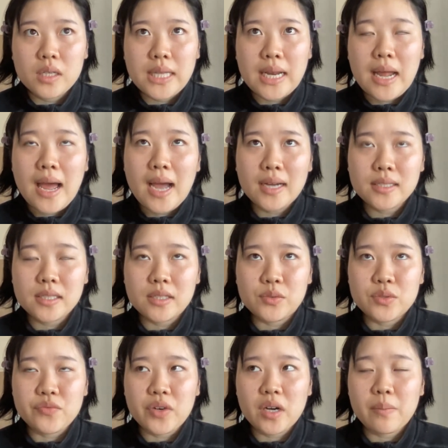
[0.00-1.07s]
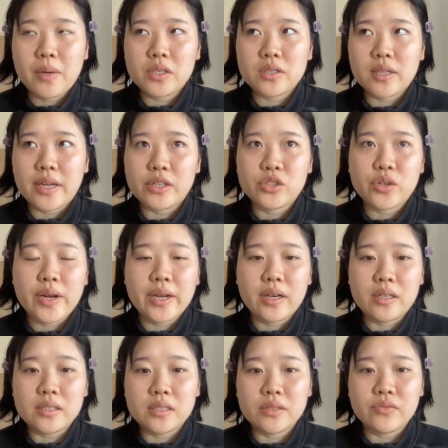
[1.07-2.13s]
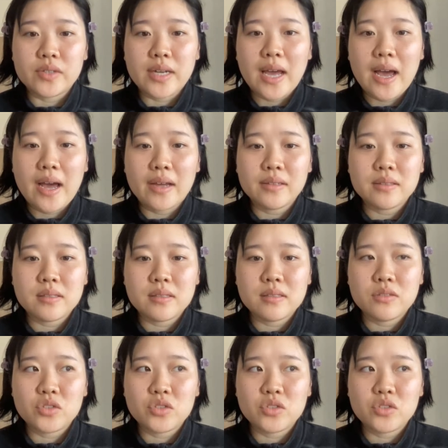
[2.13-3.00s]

that acting was very much like trying on different hats,